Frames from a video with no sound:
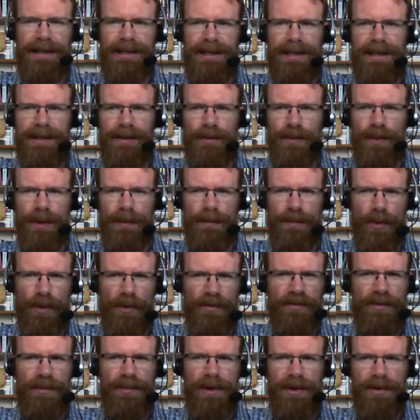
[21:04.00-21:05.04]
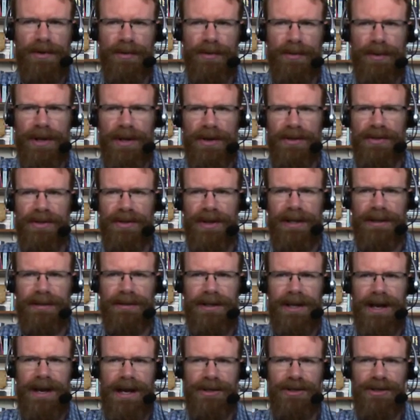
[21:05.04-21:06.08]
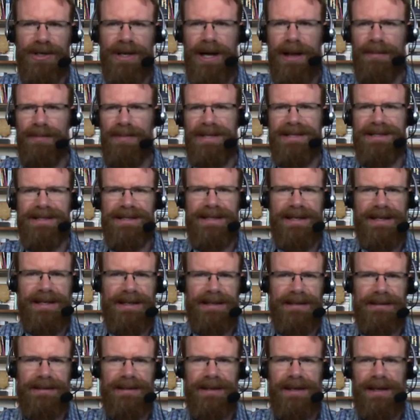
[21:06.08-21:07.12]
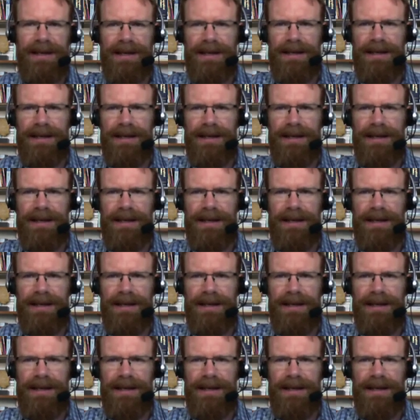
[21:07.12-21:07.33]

idea that we're more familiar with, that God could not be seen,